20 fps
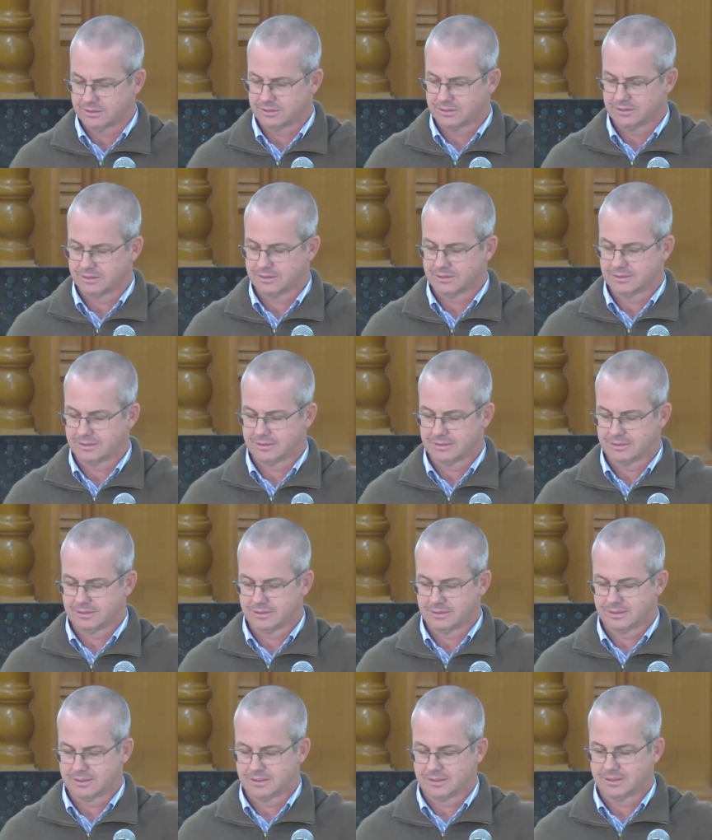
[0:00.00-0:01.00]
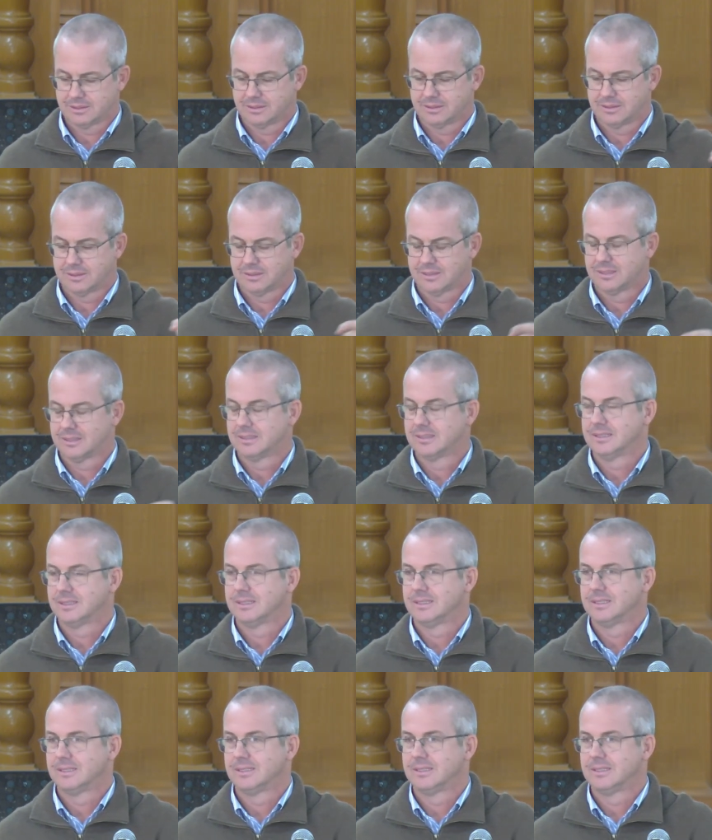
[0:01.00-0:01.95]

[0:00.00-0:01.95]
No one is speaking in this clip.